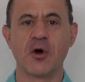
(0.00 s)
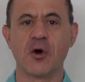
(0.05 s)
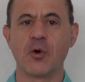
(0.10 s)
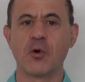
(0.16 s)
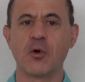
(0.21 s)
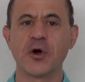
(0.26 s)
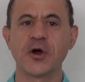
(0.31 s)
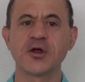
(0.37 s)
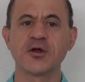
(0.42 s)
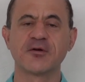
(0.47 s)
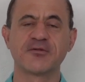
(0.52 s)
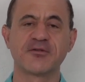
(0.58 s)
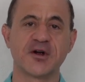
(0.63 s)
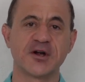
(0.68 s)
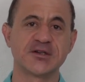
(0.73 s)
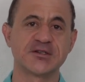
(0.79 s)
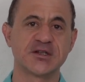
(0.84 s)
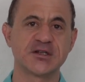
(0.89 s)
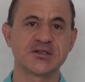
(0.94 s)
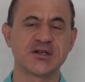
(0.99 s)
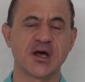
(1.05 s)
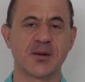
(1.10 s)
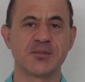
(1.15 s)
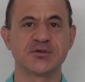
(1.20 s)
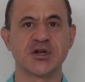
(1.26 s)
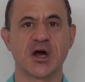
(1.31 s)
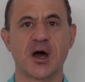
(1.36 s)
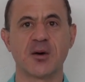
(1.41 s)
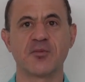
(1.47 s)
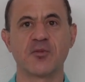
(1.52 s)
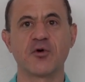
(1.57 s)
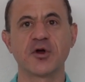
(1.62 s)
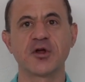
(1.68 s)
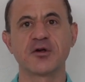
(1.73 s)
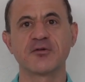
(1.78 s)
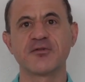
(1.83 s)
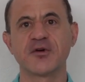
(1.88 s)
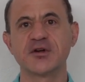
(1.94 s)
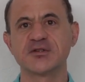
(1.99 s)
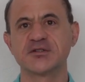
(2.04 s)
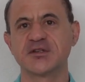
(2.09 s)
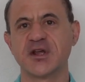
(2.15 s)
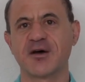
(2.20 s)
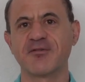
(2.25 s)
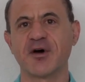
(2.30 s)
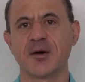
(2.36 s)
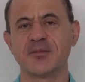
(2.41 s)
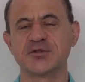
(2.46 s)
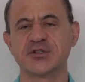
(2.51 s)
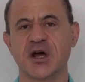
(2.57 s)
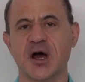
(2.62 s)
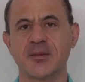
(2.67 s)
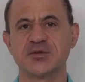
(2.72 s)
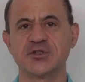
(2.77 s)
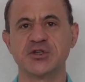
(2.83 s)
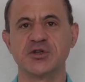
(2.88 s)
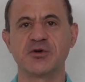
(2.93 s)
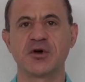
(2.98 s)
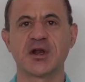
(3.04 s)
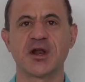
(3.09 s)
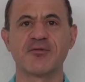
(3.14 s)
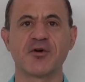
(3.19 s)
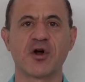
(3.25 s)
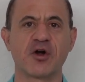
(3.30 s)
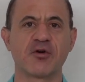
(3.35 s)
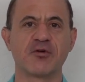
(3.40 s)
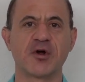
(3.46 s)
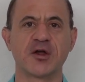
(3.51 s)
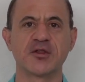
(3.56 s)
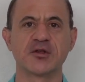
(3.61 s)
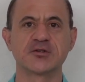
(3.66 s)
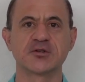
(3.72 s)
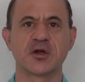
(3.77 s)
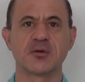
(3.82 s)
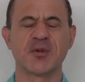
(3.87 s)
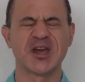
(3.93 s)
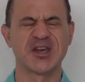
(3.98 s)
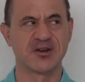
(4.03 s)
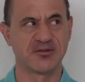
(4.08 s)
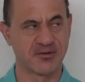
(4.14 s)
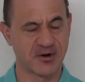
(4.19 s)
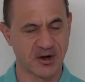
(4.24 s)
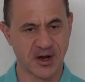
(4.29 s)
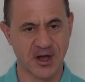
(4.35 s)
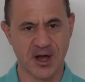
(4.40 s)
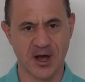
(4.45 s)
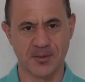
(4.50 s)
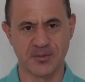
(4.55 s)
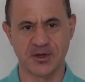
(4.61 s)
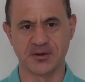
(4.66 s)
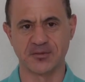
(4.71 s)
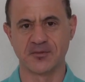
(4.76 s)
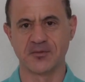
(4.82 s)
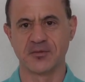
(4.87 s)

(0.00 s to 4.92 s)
or your first SysOps job, or your first DevOps job, so you can have a career that's going to make you very happy.